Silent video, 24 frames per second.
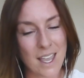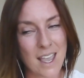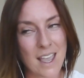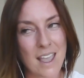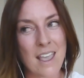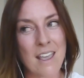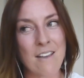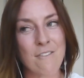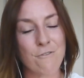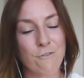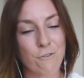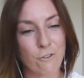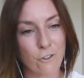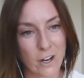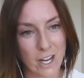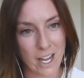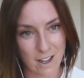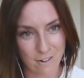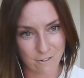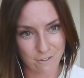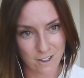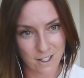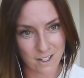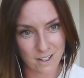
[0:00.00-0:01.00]
every
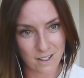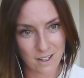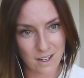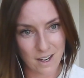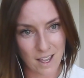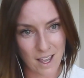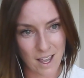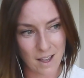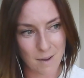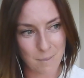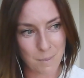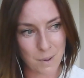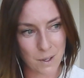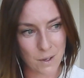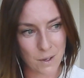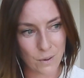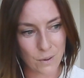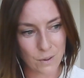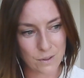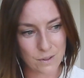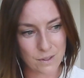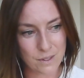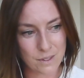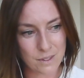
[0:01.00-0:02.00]
effort,
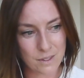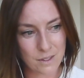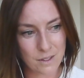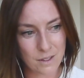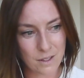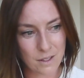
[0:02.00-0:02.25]
because